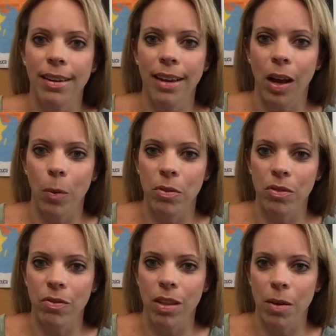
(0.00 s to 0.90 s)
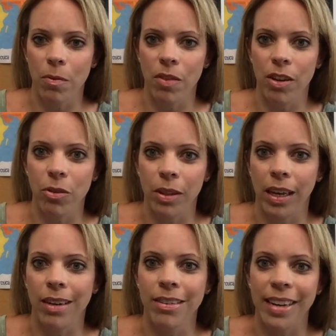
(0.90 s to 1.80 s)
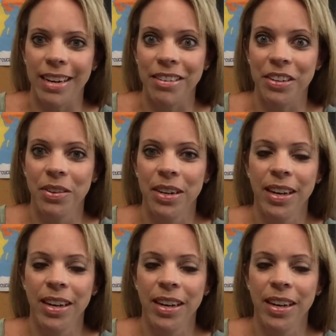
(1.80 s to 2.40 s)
helps them visually understand you.